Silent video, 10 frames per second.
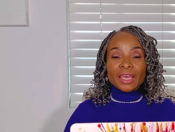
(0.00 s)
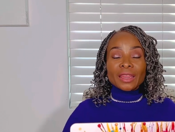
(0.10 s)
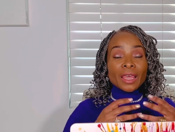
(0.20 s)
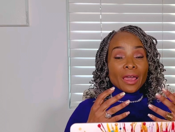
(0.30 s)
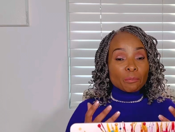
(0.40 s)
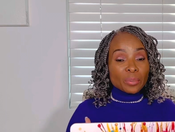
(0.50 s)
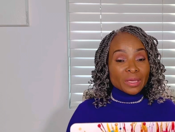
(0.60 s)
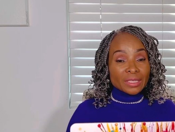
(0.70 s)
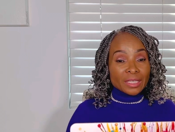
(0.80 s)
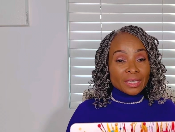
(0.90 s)
They are
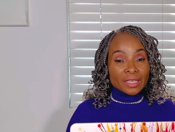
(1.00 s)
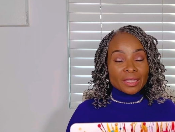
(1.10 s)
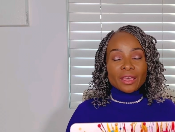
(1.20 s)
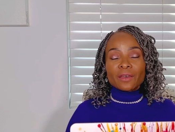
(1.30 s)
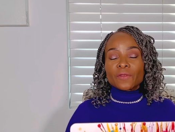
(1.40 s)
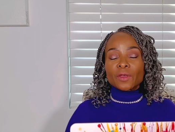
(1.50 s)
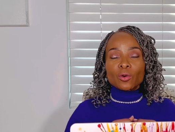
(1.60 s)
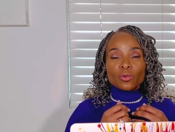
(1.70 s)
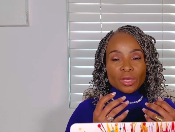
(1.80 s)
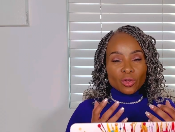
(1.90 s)
busy, they have their
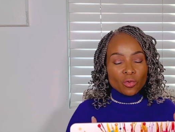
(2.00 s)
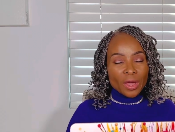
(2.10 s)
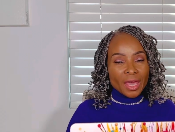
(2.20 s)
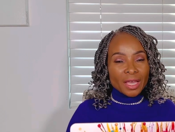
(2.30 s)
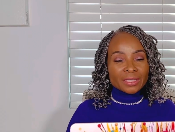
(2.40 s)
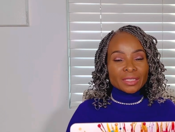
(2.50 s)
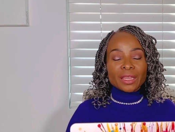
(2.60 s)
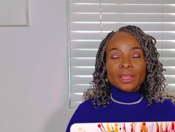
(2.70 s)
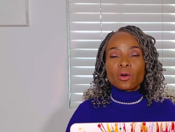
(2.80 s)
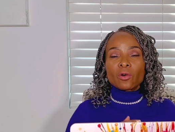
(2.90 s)
own careers
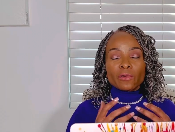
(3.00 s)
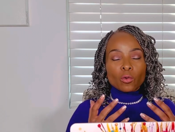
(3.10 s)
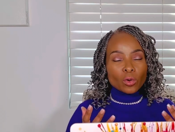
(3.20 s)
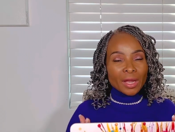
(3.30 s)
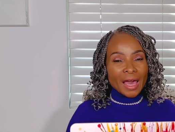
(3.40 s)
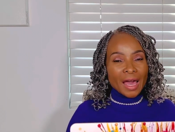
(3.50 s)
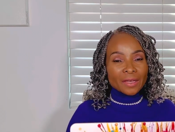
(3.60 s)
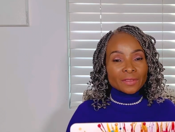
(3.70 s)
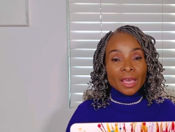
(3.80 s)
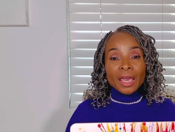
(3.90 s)
and their own
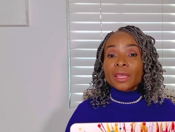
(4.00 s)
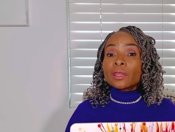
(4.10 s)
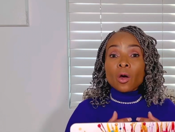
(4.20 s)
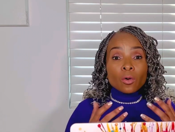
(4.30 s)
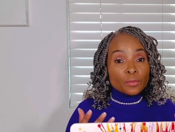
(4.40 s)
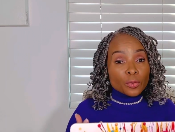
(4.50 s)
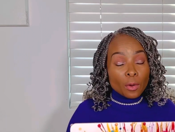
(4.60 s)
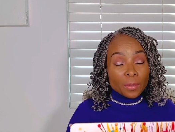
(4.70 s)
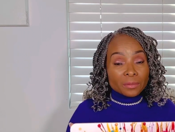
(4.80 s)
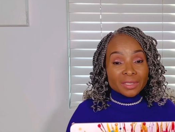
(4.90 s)
lives and their own
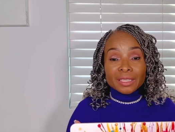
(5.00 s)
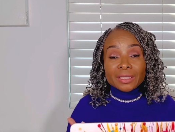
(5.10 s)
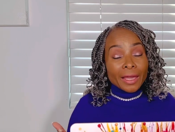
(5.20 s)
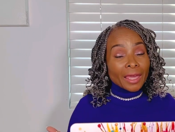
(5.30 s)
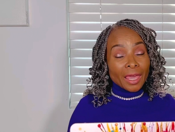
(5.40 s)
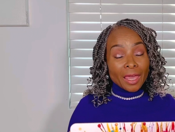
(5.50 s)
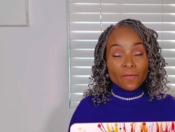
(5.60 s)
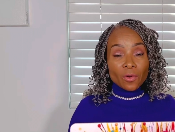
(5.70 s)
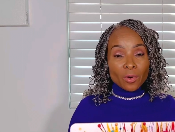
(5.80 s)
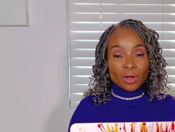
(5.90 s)
problems. Just like
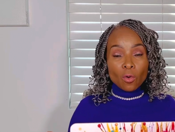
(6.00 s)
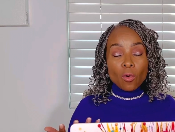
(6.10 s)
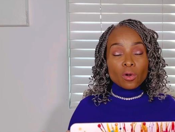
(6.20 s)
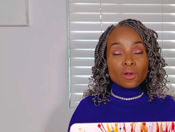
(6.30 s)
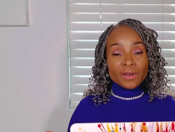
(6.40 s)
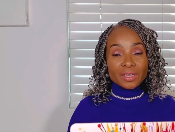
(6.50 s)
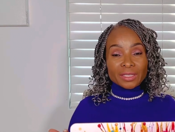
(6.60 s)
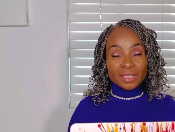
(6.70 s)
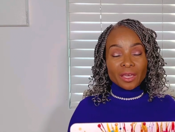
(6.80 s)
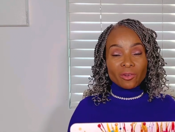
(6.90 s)
everyone, all of
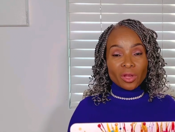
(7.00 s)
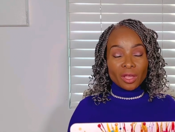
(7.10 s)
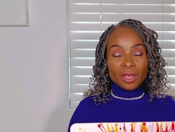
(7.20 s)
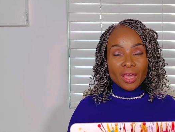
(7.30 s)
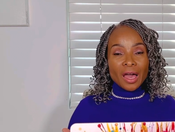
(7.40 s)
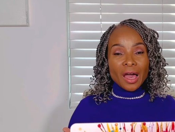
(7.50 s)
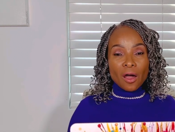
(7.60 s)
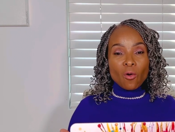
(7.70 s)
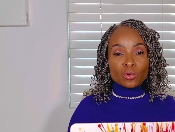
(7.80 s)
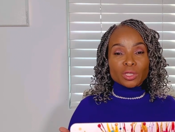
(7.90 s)
us carry
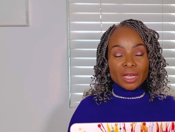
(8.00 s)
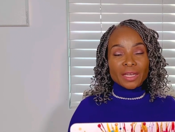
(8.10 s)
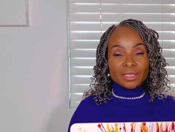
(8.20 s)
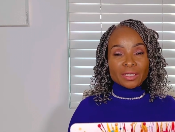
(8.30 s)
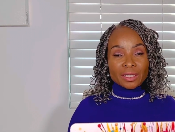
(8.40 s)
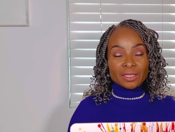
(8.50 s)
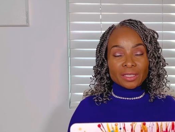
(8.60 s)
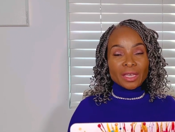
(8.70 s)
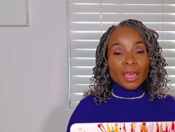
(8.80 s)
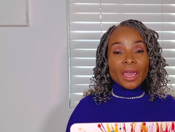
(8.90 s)
our own
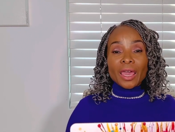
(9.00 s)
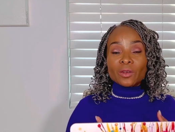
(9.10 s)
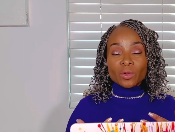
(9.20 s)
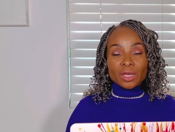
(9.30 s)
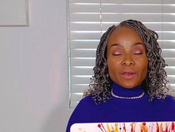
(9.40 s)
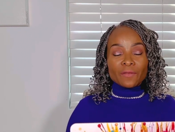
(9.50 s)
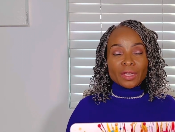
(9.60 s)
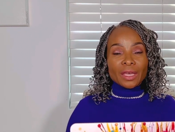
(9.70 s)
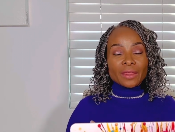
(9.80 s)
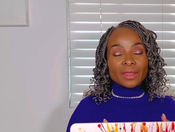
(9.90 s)
challenges and we
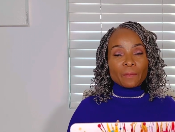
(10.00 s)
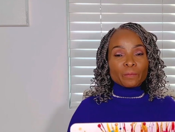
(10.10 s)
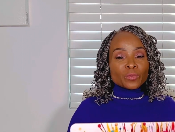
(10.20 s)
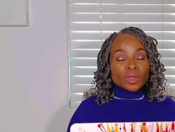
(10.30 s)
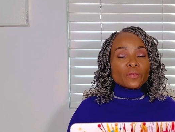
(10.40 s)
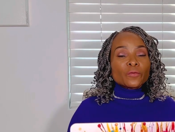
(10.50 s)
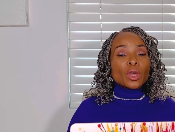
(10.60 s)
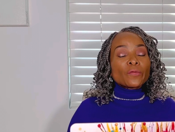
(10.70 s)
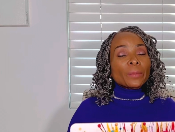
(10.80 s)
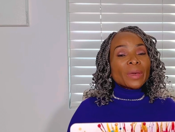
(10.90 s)
navigate them. If you
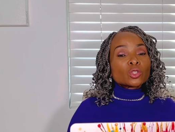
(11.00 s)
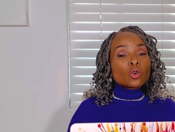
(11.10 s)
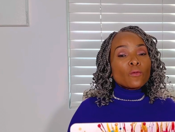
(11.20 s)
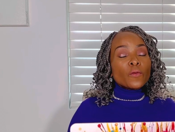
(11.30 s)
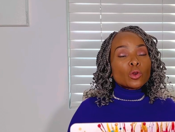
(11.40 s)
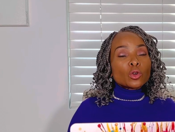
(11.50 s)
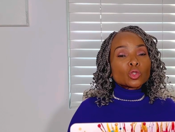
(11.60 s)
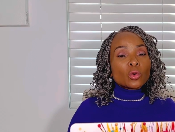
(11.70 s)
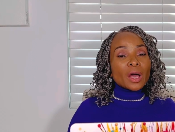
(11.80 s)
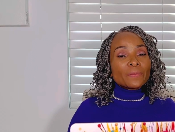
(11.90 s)
have a mentor who follows
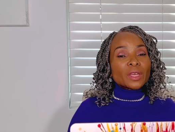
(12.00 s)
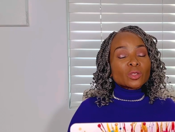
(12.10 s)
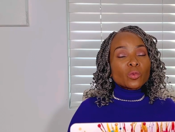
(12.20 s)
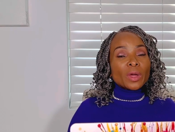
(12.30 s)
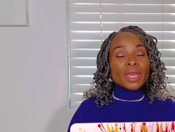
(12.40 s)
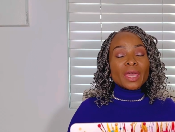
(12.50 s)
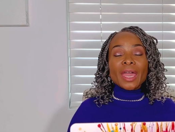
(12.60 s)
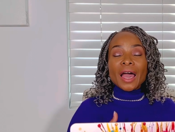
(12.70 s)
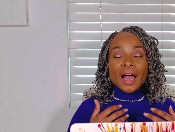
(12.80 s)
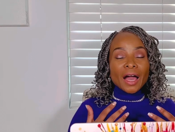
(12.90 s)
you up that way,
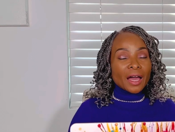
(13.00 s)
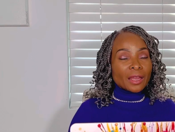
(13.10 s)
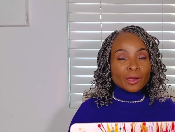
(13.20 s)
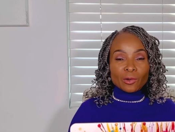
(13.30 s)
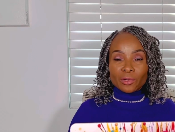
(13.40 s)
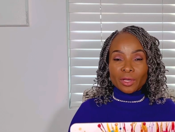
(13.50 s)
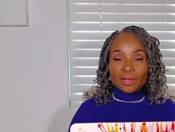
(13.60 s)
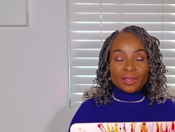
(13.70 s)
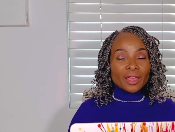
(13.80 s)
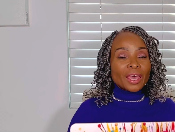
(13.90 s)
hallelujah.
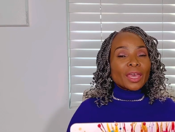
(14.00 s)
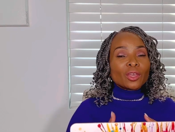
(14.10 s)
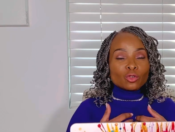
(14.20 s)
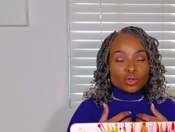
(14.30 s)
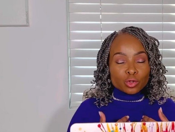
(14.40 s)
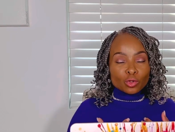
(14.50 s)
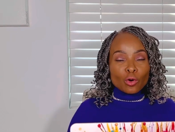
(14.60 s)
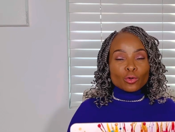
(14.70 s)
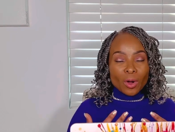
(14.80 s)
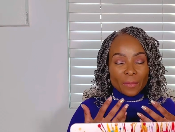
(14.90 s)
You've
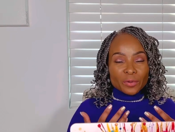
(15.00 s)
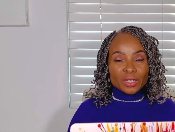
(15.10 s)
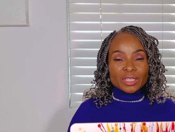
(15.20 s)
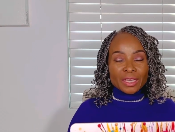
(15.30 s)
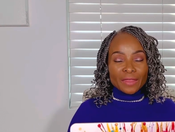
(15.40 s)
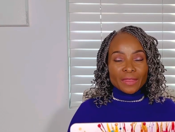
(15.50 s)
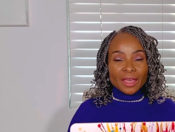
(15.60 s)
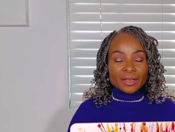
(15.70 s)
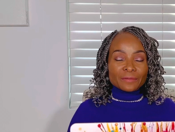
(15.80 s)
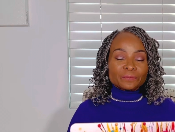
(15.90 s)
got to appreciate that.